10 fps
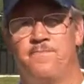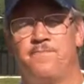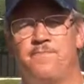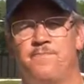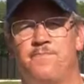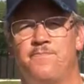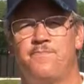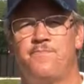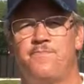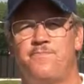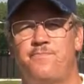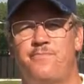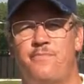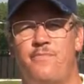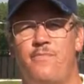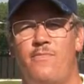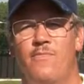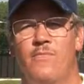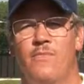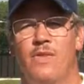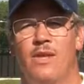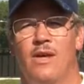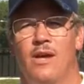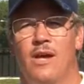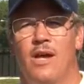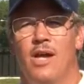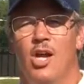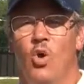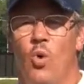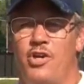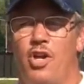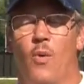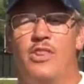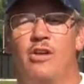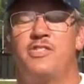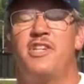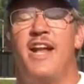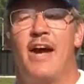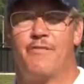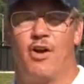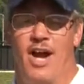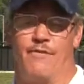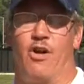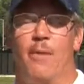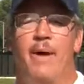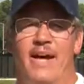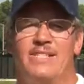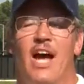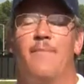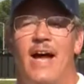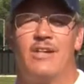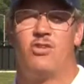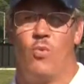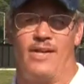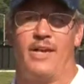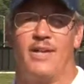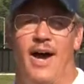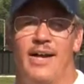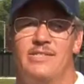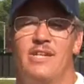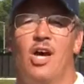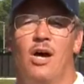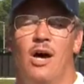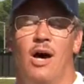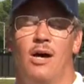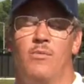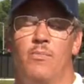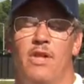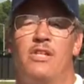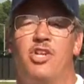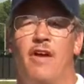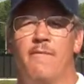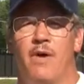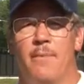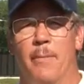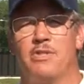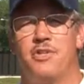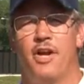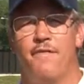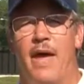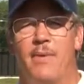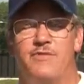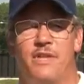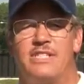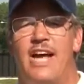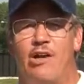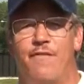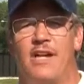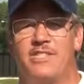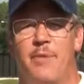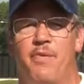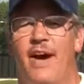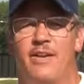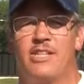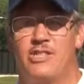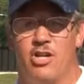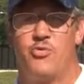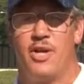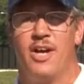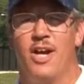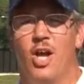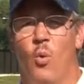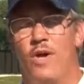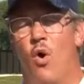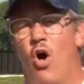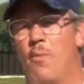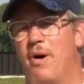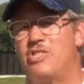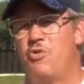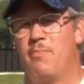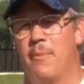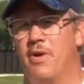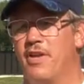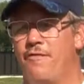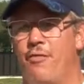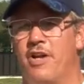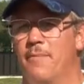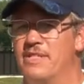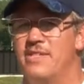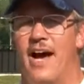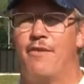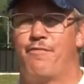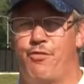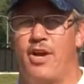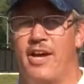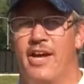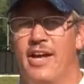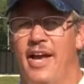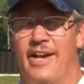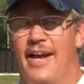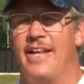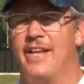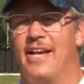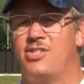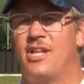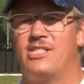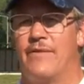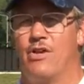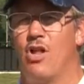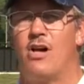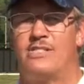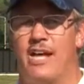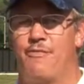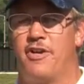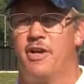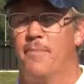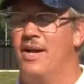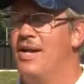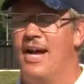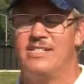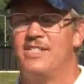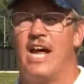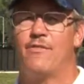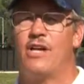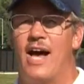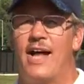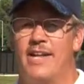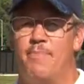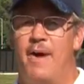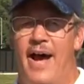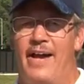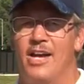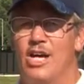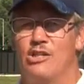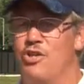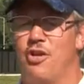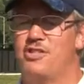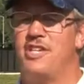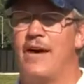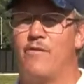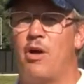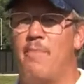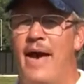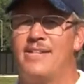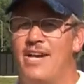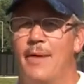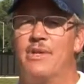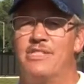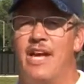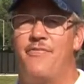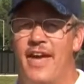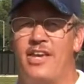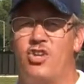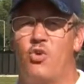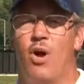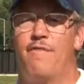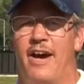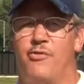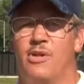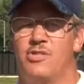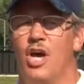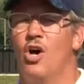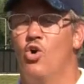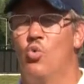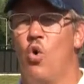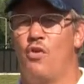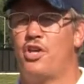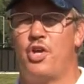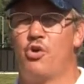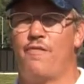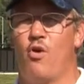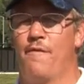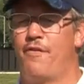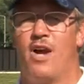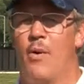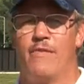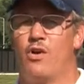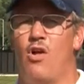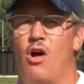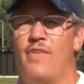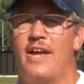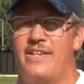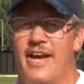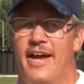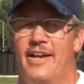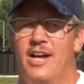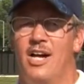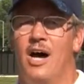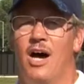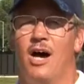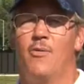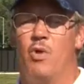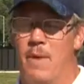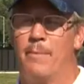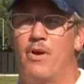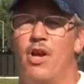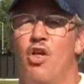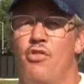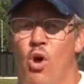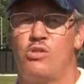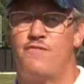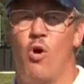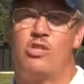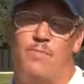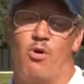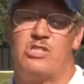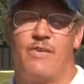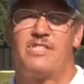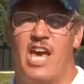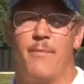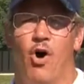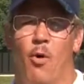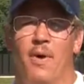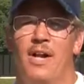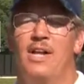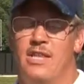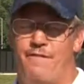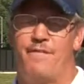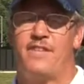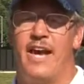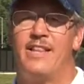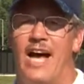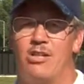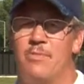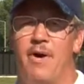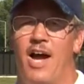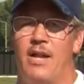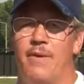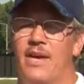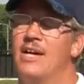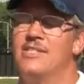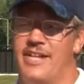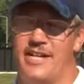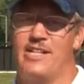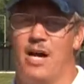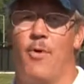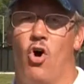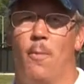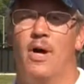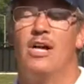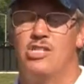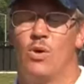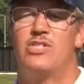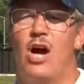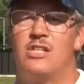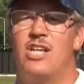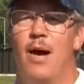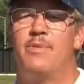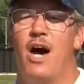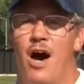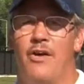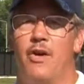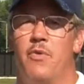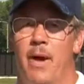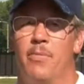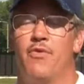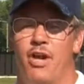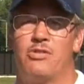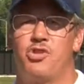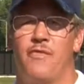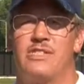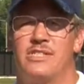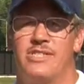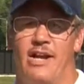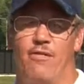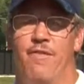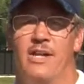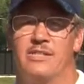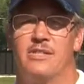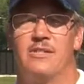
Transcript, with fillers: Why is it so important to you? Well, you know what? There's never, ever a bad time not to recognize uh, military uh, members and their families for the sacrifice they provide to this country. We all must remember that freedom is not free, and any nation that's ever lost that freedom has never gotten it back. So there's never a bad time to say thank you to our veterans who wore the uniform for however long they did uh, remember, those folks, most of us came home. The 58,000 behind me didn't come home. So it's our job to honor and remember their service and sacrifice.